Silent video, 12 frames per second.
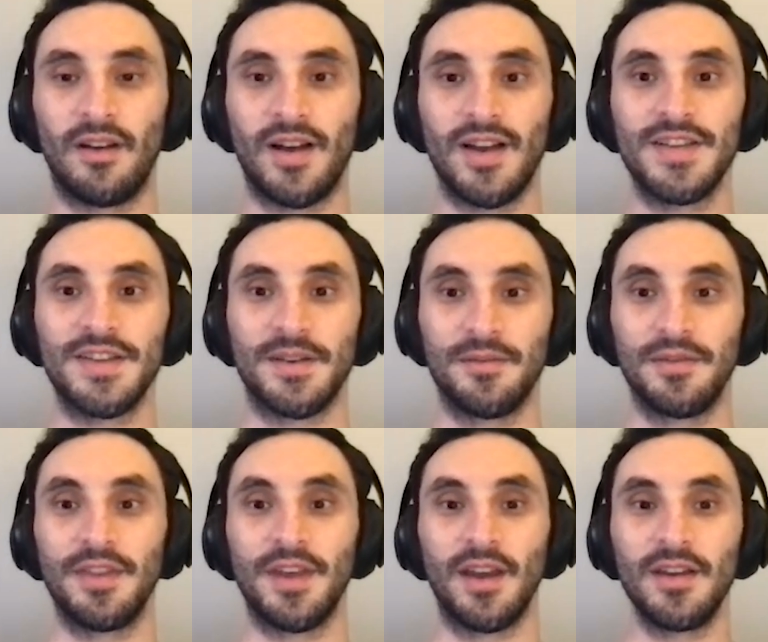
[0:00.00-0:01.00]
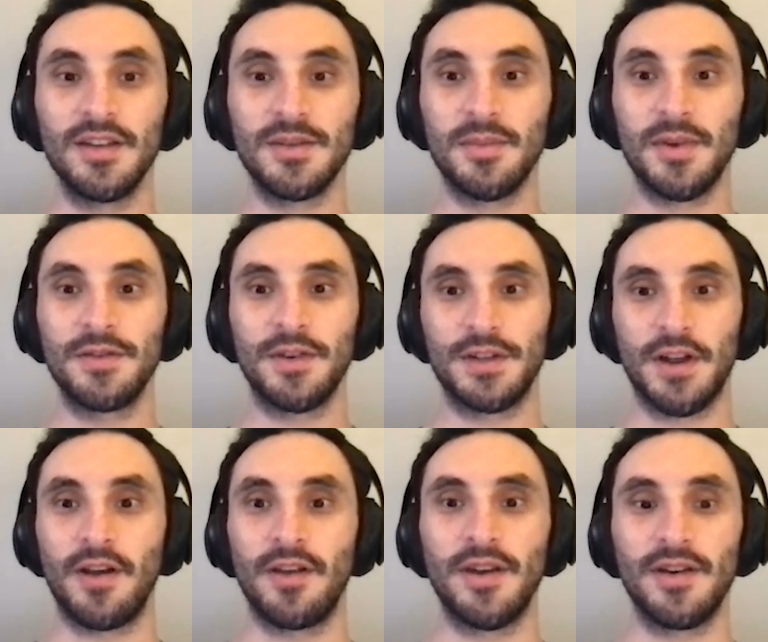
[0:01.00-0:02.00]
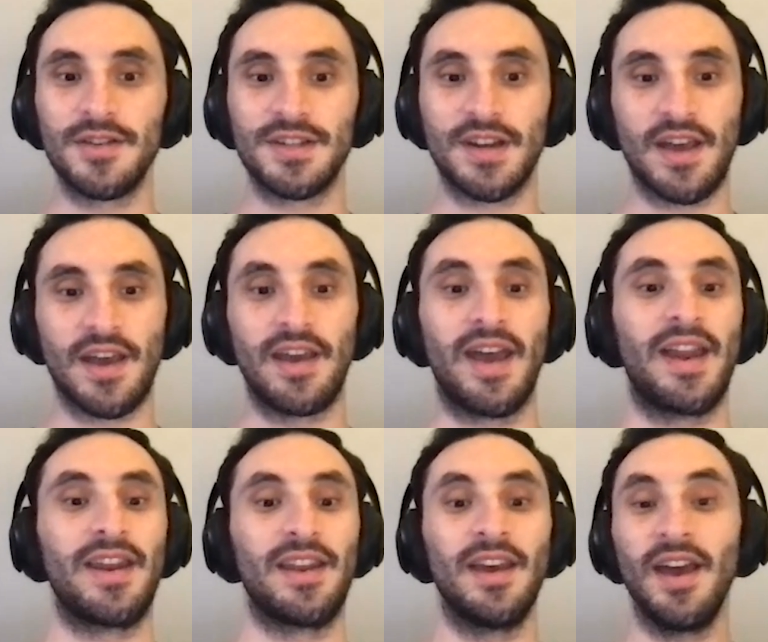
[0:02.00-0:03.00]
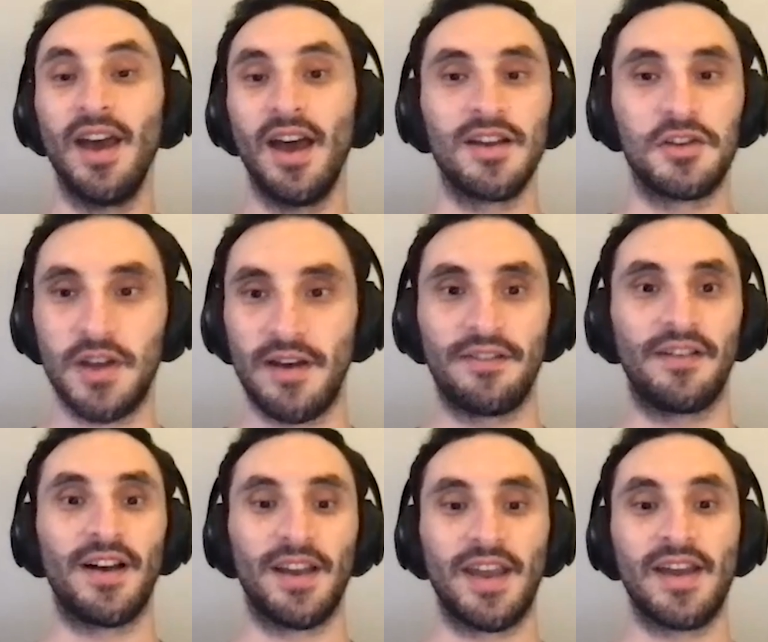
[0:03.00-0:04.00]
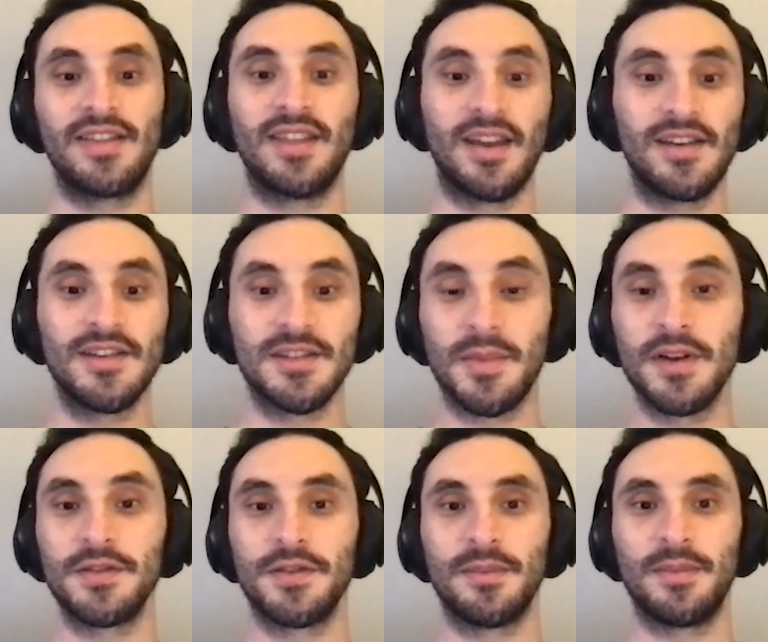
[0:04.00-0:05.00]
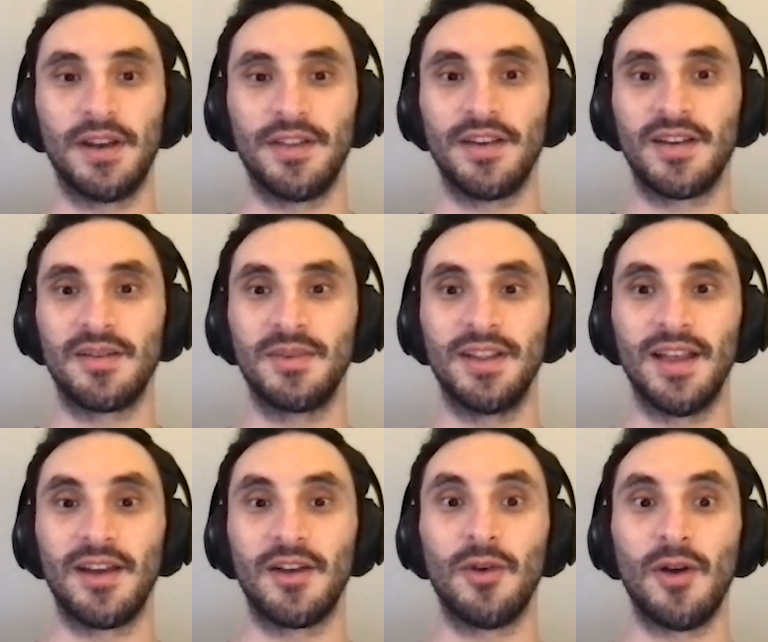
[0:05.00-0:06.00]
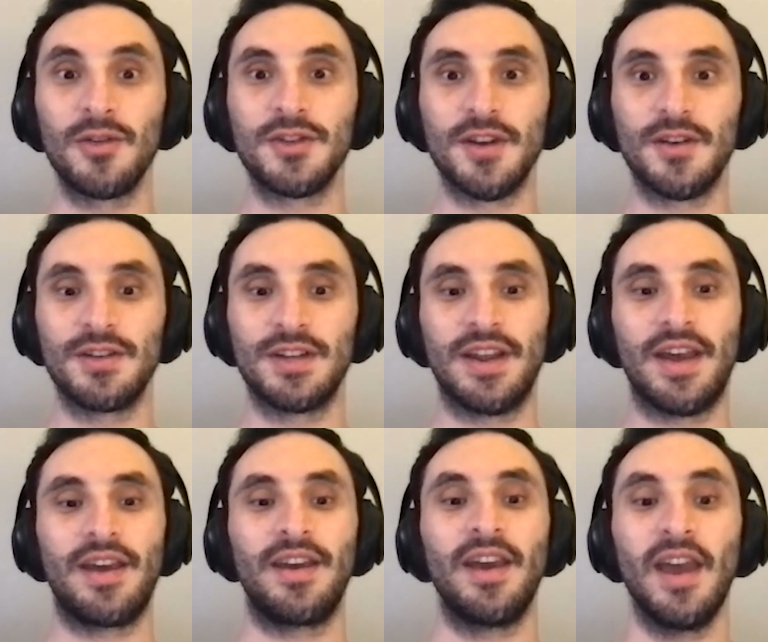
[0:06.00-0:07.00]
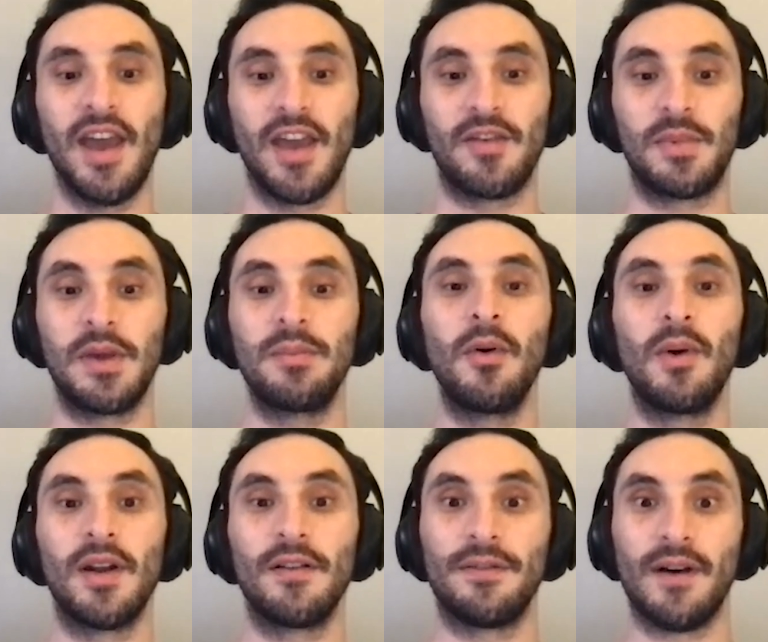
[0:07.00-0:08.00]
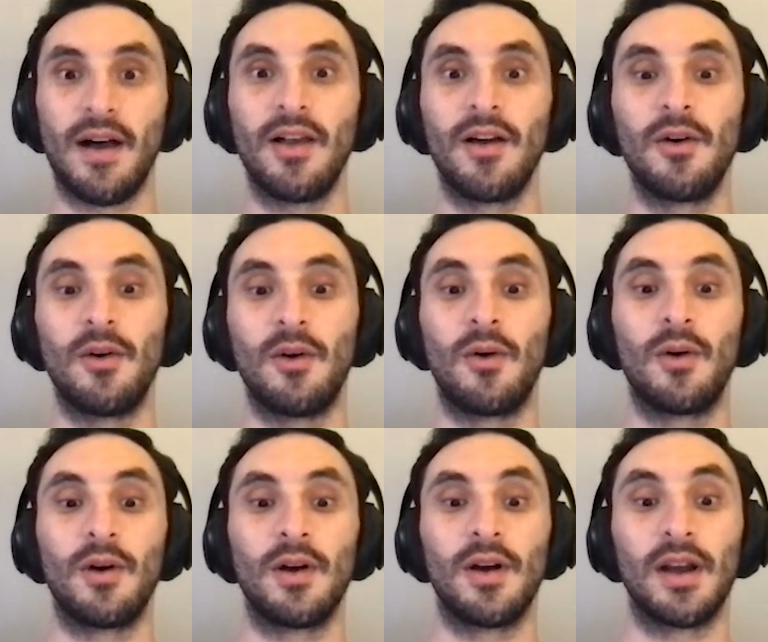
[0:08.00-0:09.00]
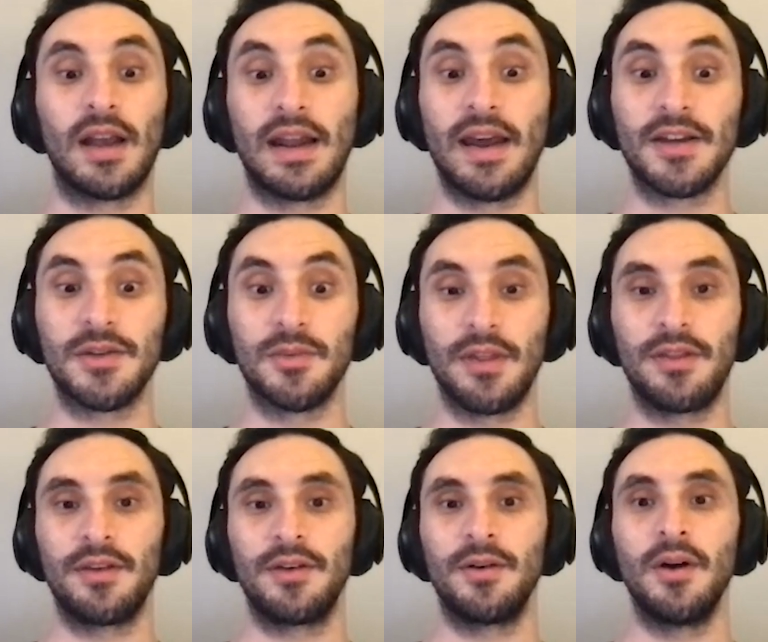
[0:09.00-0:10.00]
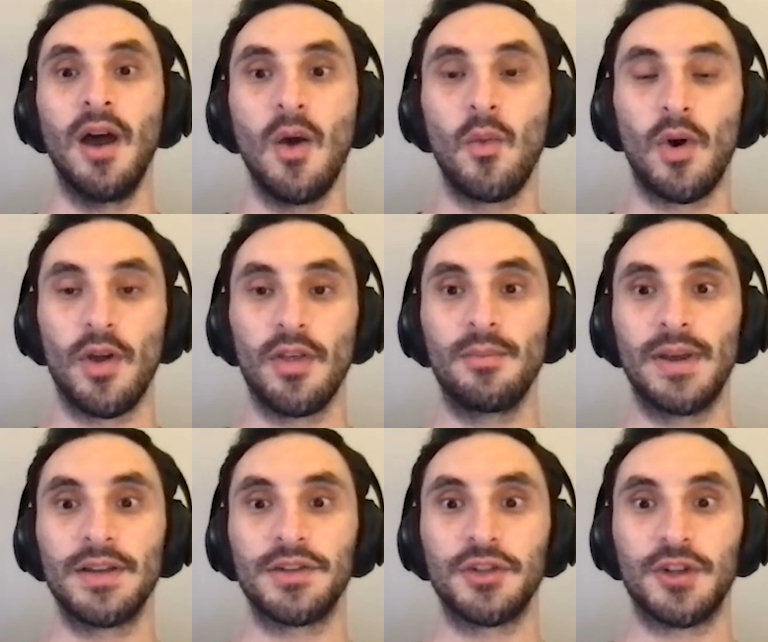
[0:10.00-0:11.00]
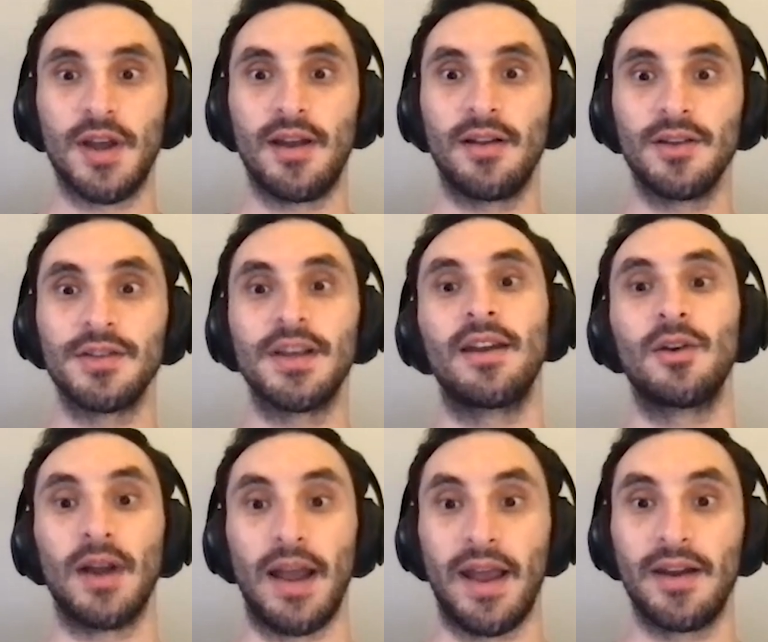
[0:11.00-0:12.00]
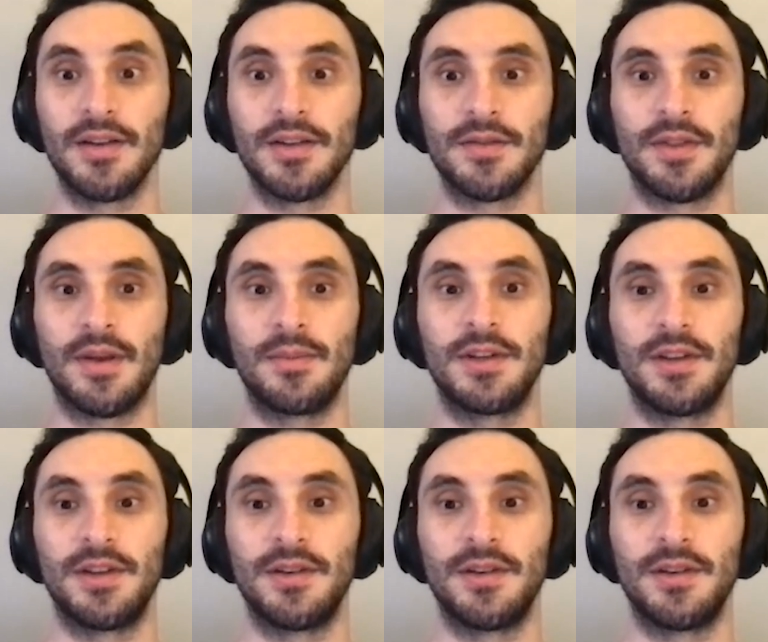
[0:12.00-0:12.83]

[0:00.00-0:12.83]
Awesome. Thank you so much for sharing those today. And Jeph, again, thank you so much for being on the Community-Led Growth Show today. If people want to follow or connect with you, what are their best channels and or handles for them to